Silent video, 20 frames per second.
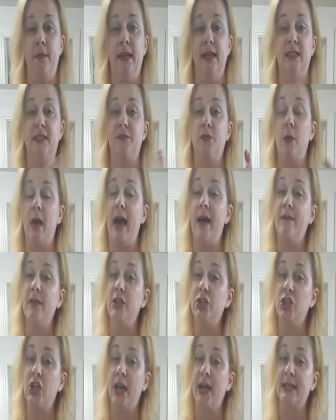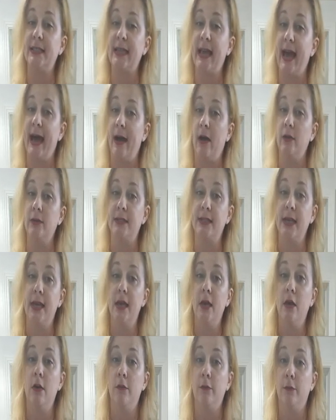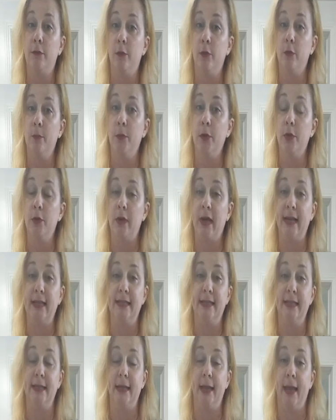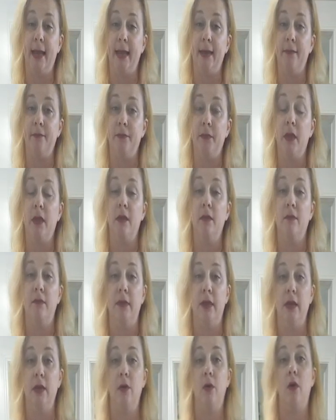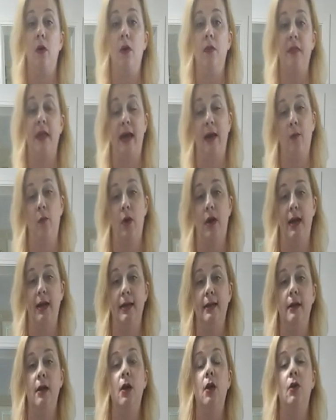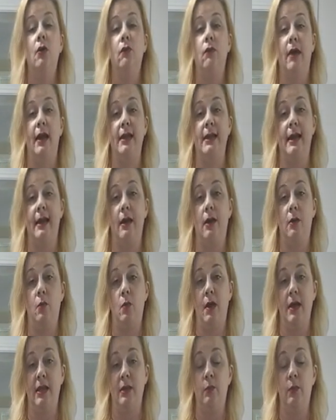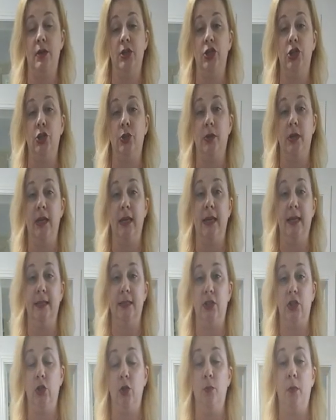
because if you haven't checked out Full Moon, I did a video on that wine. Right now at Winey Winch, you can get 2